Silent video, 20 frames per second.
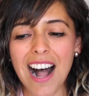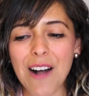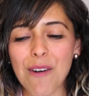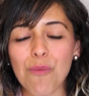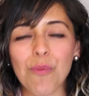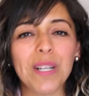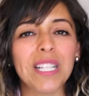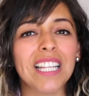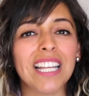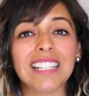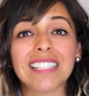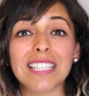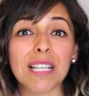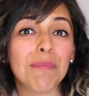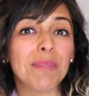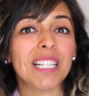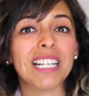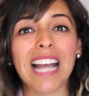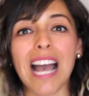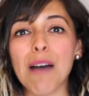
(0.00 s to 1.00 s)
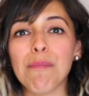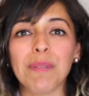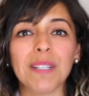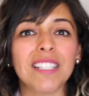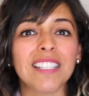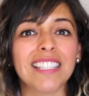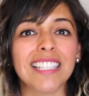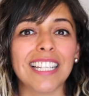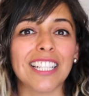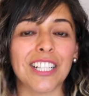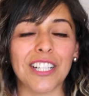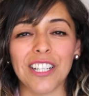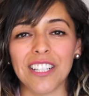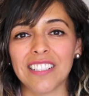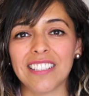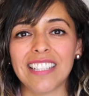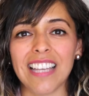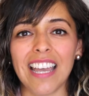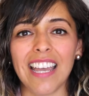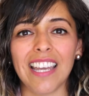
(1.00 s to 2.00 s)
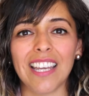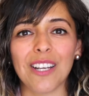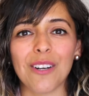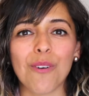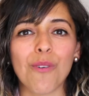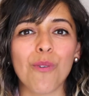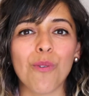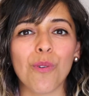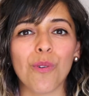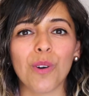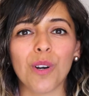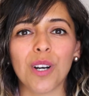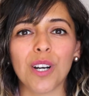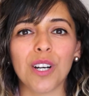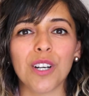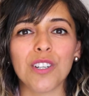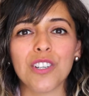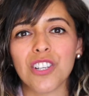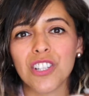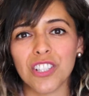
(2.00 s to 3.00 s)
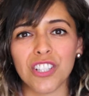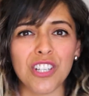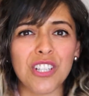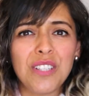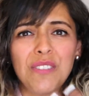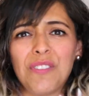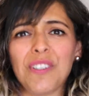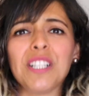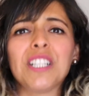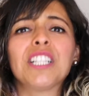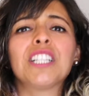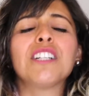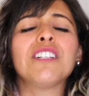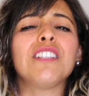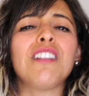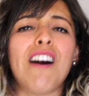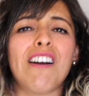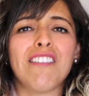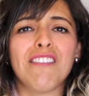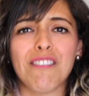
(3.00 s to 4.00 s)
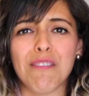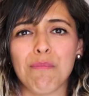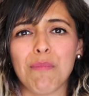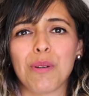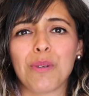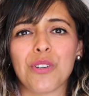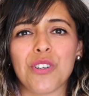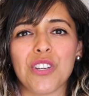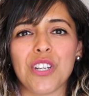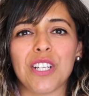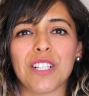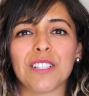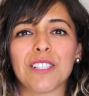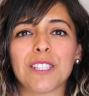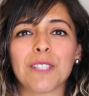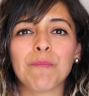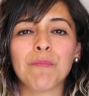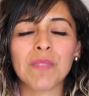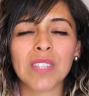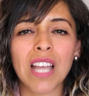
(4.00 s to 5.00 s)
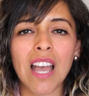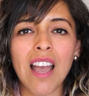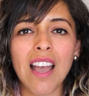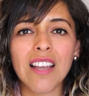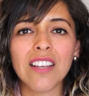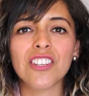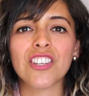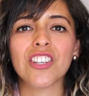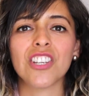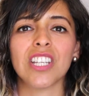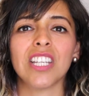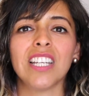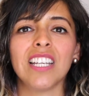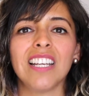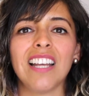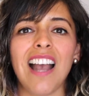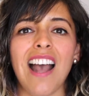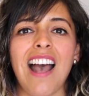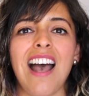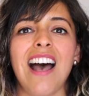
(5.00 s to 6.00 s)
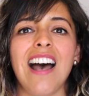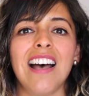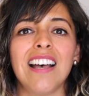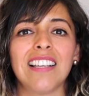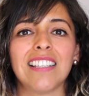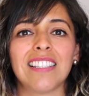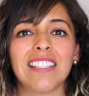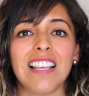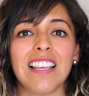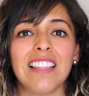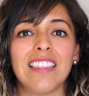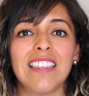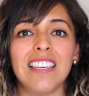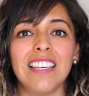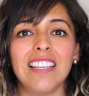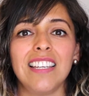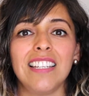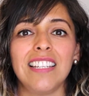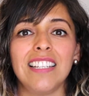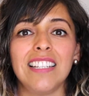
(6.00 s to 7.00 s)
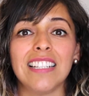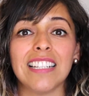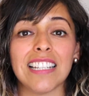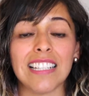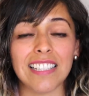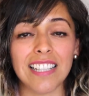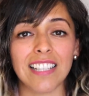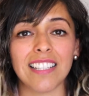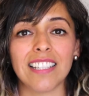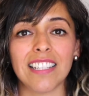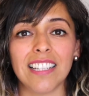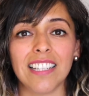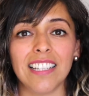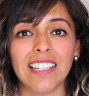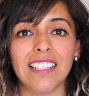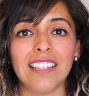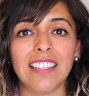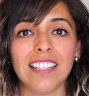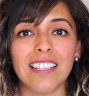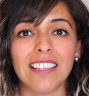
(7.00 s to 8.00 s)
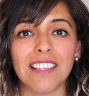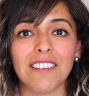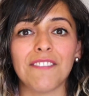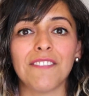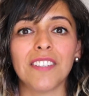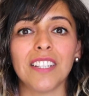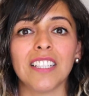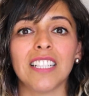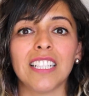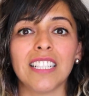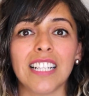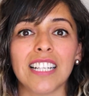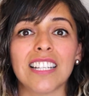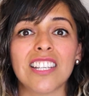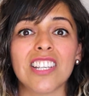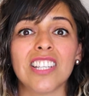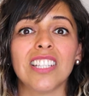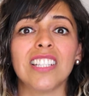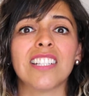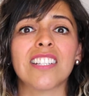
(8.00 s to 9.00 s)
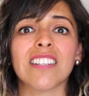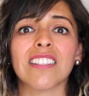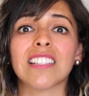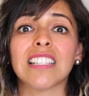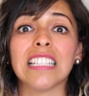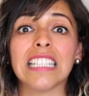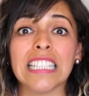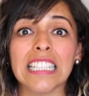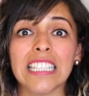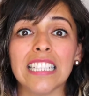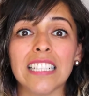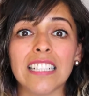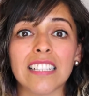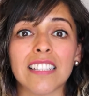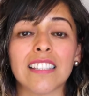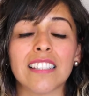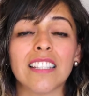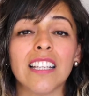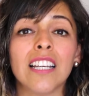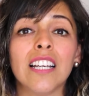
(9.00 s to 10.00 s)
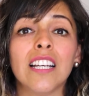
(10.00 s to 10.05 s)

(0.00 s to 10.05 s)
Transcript: when like something happens in her day, or she's just feeling a lot of emotions, she has the necessity, the feeling like she just needs